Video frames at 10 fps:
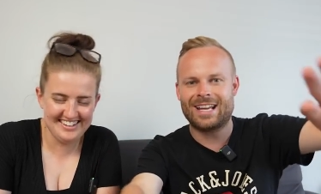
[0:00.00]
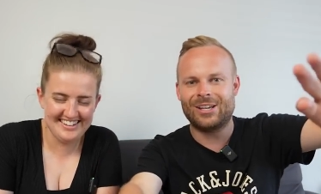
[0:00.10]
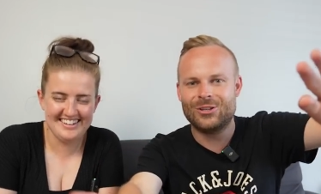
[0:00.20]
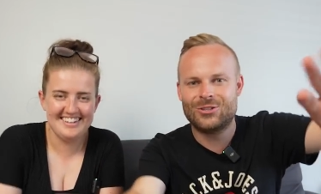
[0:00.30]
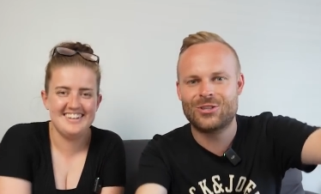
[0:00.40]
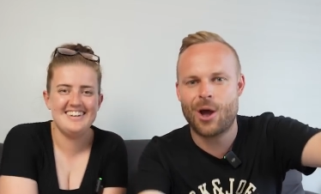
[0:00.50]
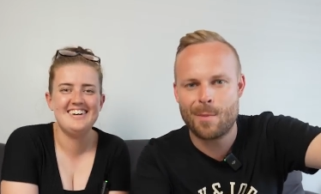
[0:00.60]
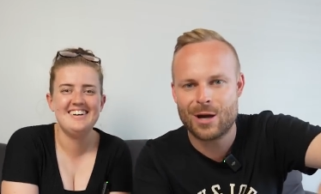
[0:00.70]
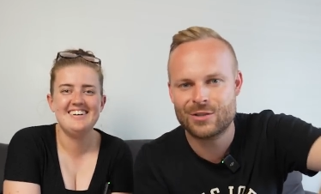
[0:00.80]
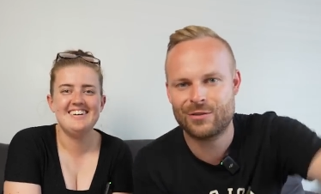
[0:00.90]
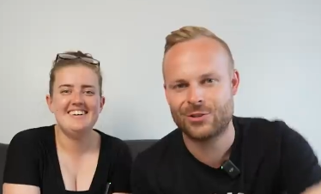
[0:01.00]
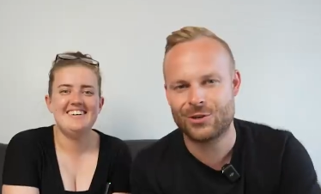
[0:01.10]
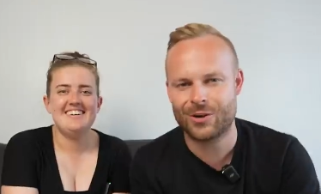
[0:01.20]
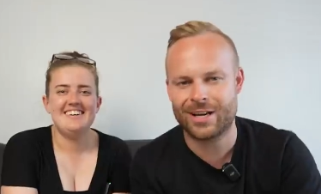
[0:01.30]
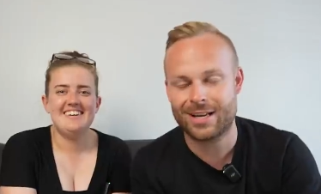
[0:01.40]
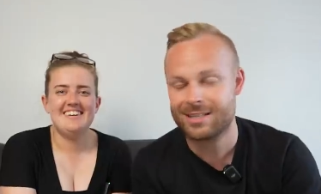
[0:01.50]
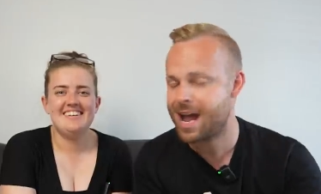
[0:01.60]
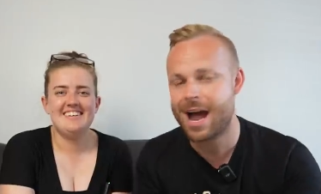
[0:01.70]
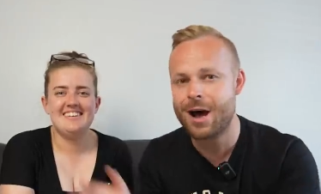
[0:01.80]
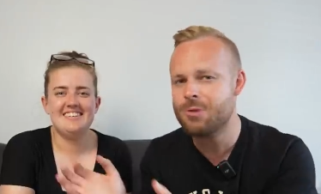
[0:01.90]
Speaker 1: Thank you so much for joining us.
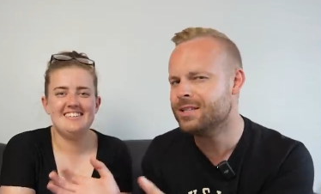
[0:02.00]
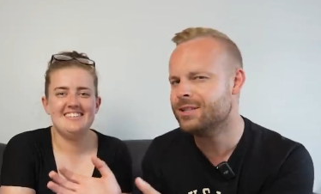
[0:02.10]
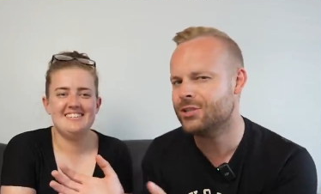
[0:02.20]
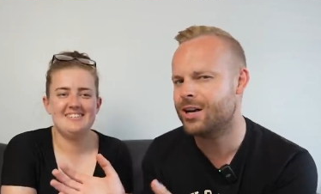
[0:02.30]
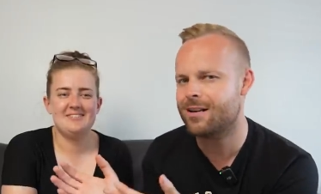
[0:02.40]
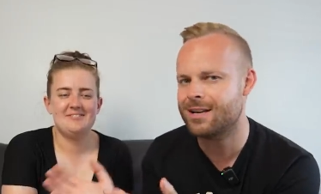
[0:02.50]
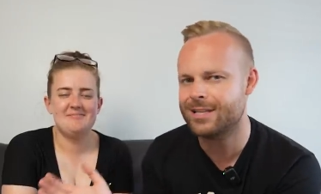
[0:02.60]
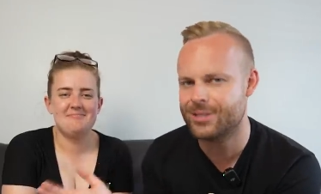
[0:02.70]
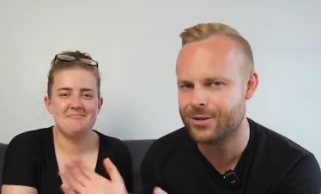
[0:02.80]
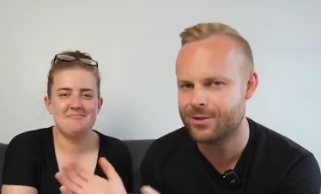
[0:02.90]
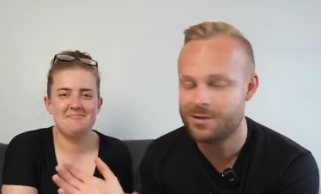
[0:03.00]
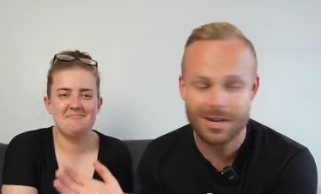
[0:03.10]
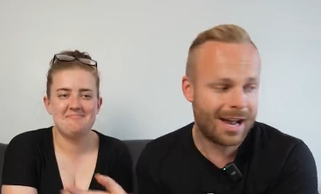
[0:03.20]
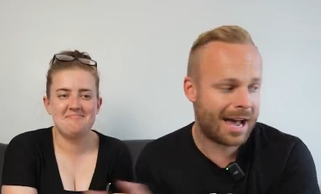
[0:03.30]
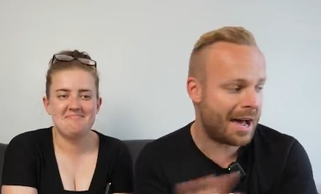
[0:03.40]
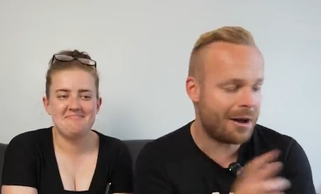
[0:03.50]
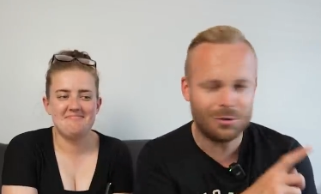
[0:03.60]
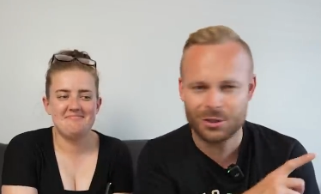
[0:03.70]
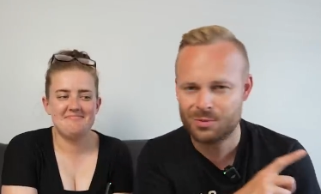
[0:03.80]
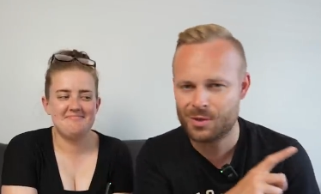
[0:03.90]
How did Charlie do?
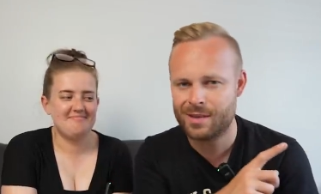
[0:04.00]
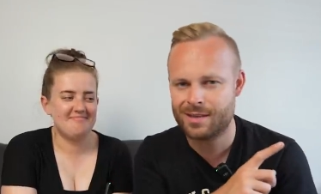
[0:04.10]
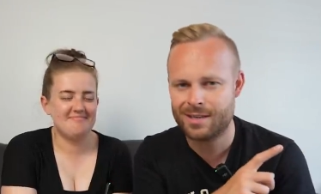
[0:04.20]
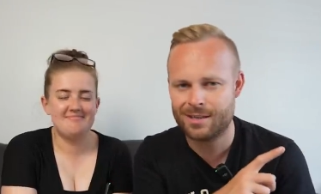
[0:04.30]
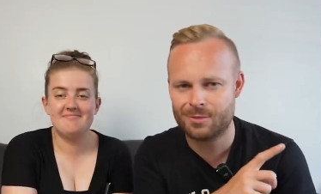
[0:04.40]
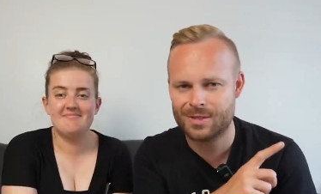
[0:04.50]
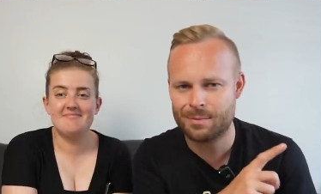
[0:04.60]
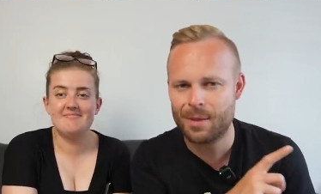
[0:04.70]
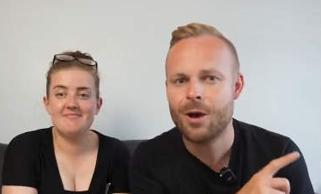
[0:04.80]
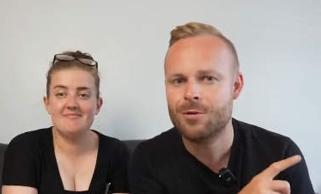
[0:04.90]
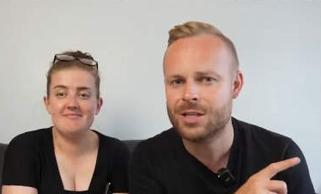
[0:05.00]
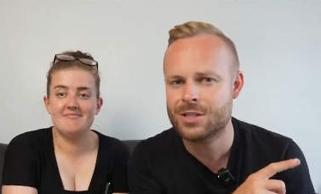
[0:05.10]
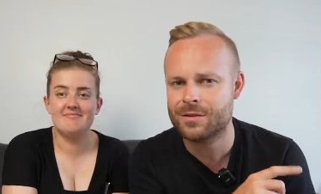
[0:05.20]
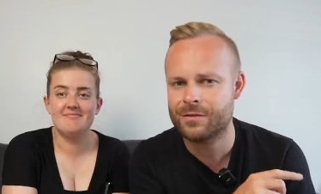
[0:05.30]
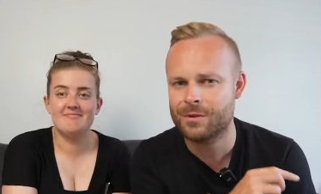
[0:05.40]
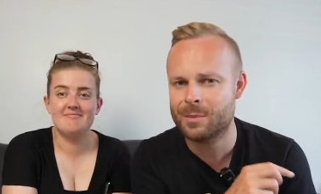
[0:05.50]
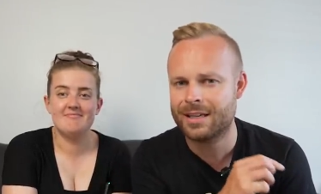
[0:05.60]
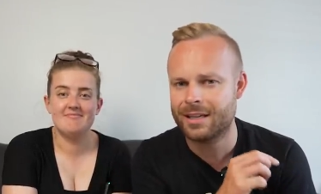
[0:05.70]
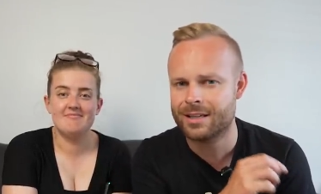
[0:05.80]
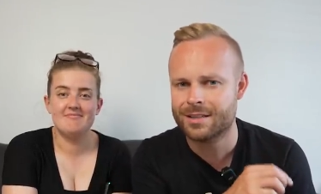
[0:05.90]
How good were the was the Polish for
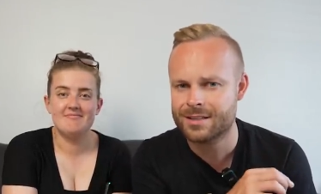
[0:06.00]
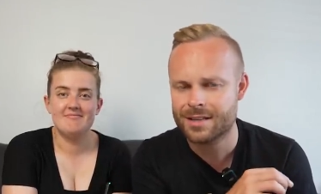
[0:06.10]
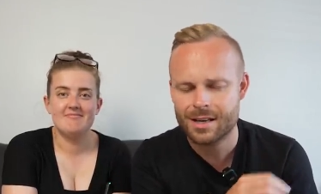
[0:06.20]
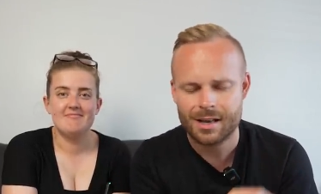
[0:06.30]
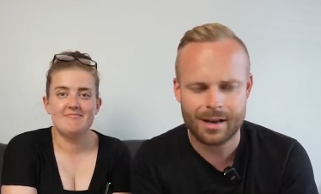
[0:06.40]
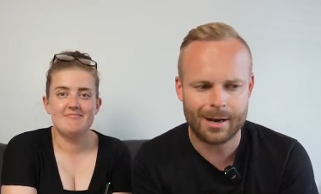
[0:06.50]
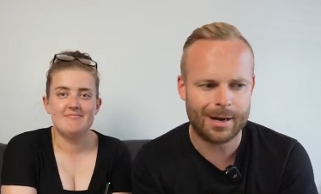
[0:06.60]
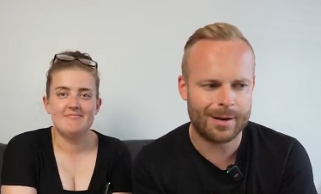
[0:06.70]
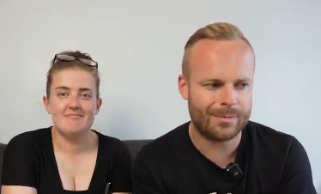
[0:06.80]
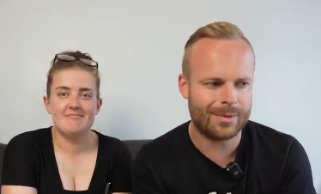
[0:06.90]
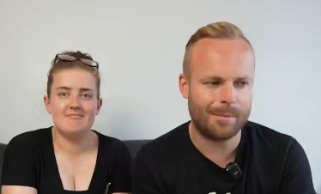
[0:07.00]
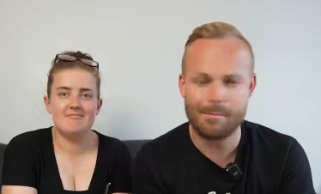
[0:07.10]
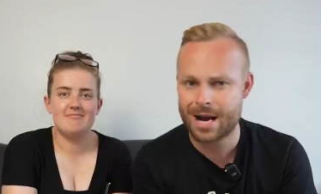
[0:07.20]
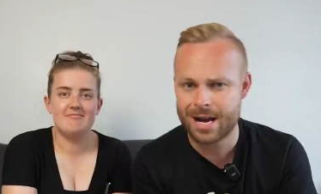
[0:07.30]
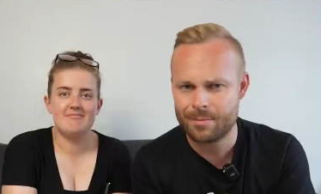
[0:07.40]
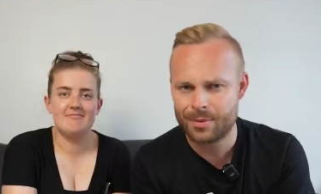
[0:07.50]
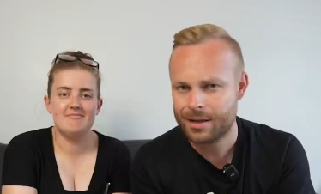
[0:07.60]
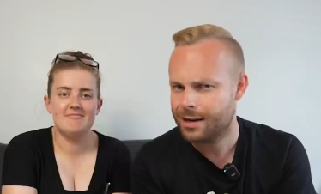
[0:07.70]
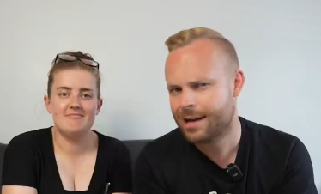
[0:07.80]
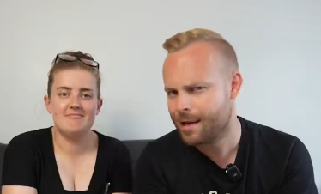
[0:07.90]
beginners um, map?
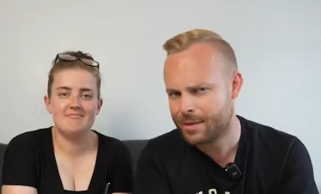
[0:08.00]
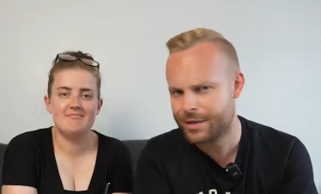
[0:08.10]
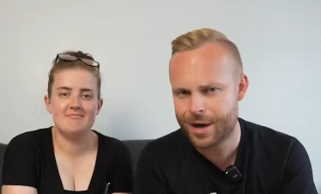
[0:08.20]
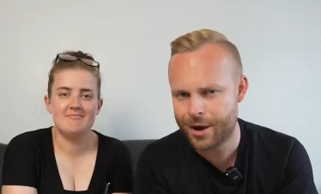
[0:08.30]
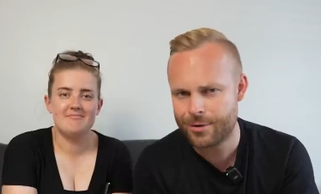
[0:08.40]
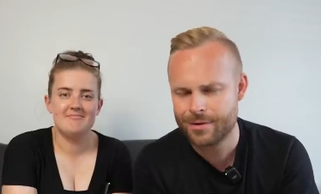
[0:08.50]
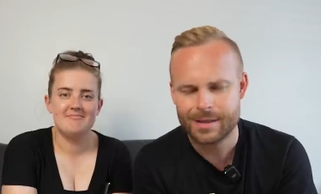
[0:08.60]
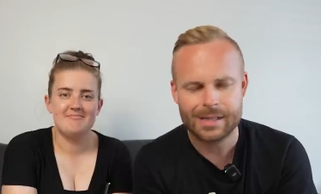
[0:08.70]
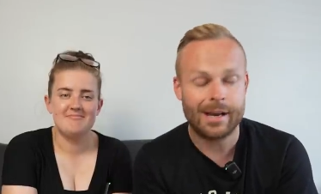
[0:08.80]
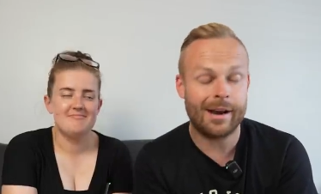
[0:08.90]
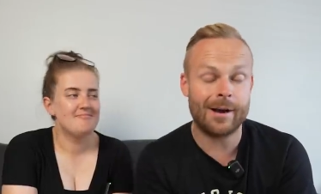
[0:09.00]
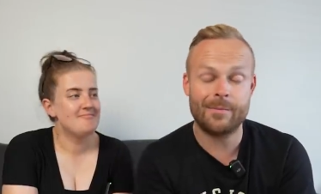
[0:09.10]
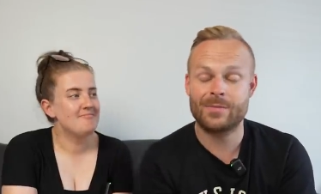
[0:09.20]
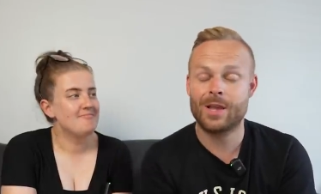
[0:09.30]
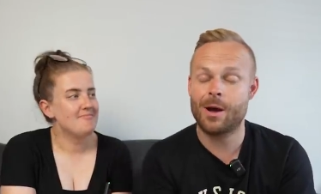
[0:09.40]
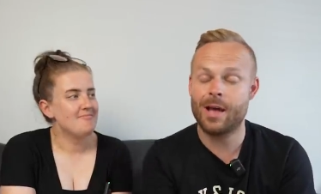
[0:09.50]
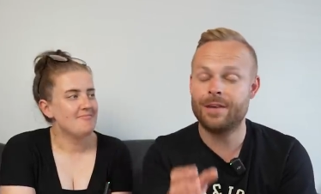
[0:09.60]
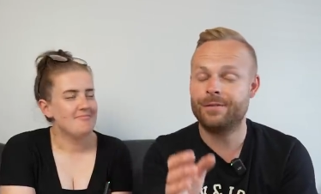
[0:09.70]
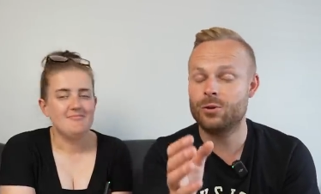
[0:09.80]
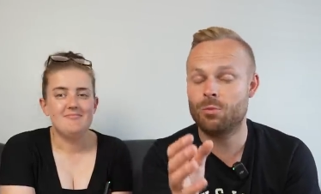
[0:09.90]
let me know. Um,
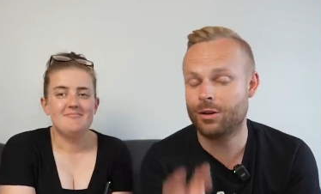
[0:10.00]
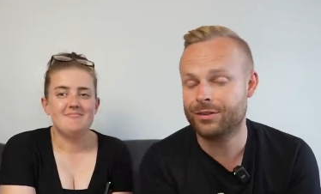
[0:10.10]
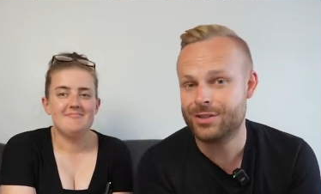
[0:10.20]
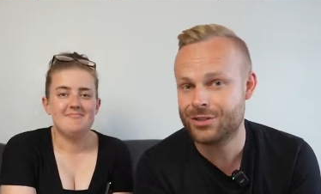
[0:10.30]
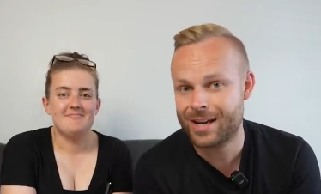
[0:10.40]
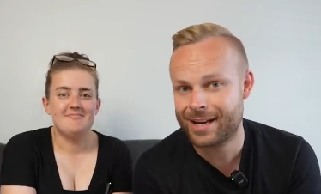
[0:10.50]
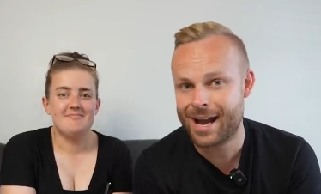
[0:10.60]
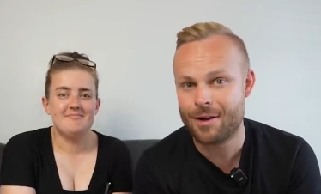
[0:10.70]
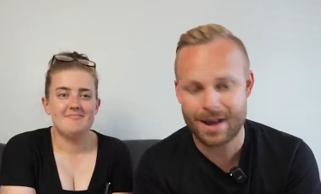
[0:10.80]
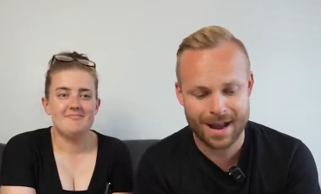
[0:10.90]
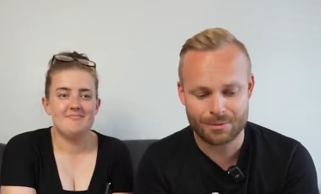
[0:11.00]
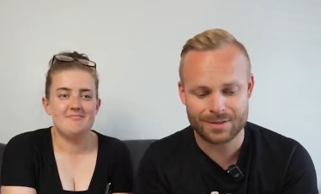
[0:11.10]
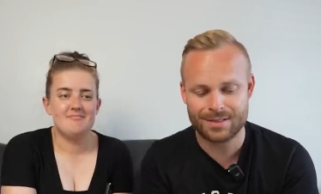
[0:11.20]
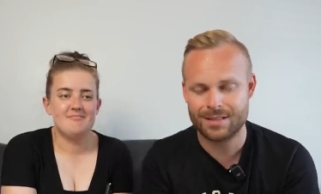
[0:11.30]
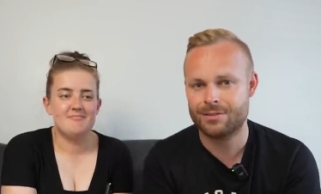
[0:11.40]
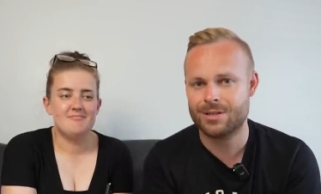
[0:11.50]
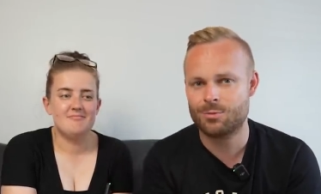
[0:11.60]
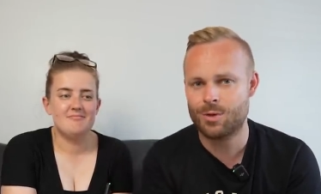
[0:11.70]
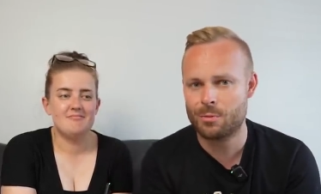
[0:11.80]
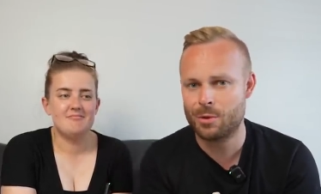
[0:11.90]
if you want to check out our
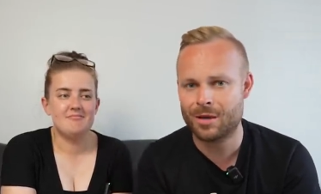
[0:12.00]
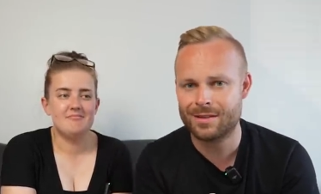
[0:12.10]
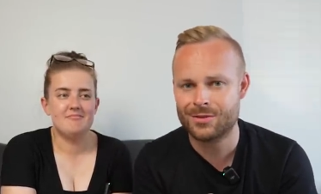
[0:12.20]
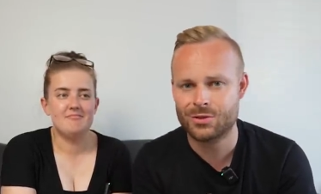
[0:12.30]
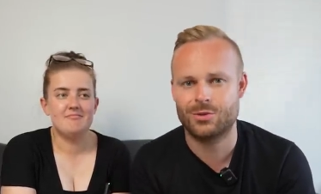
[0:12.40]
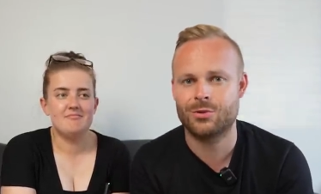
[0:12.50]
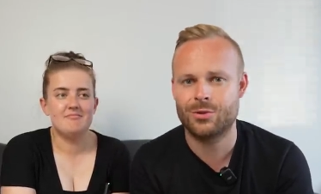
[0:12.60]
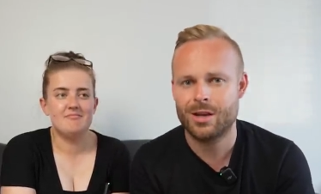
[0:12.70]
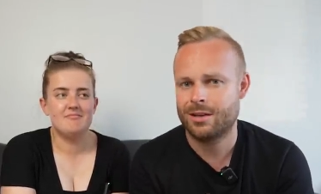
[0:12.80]
series where we went to